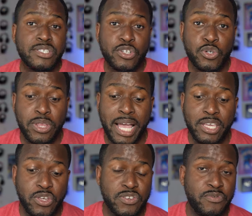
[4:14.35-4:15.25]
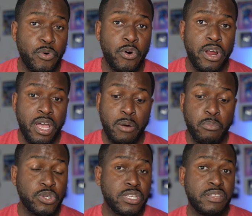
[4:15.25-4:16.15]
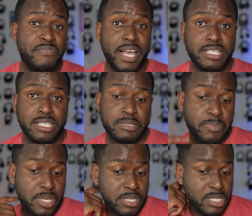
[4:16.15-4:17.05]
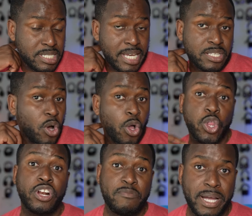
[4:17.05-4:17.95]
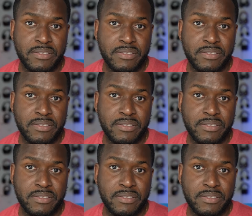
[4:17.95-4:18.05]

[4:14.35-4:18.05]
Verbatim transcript: is the controller I use for most of the devices because it takes a lot of my